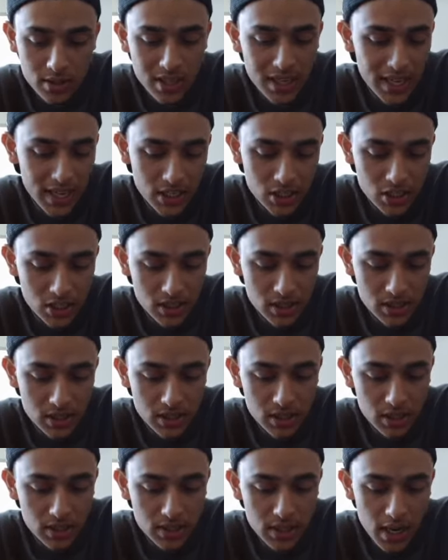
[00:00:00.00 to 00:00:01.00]
agents
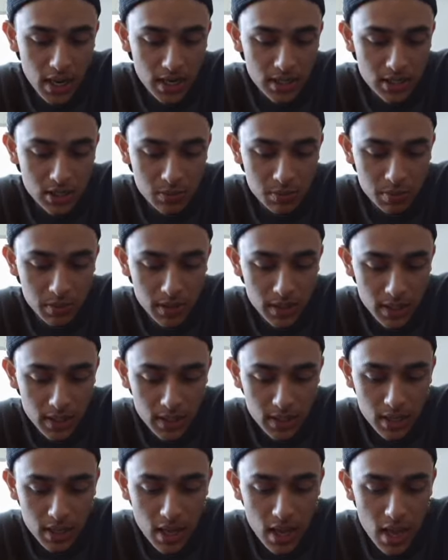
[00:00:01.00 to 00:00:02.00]
such as
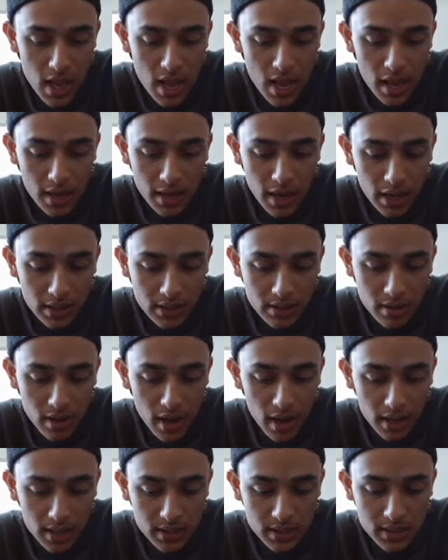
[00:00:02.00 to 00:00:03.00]
plague and
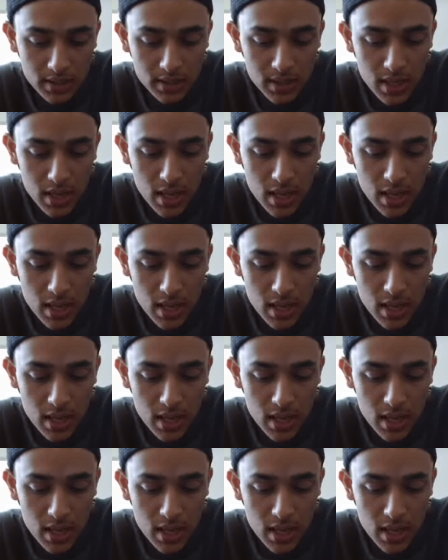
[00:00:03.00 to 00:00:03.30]
anthrax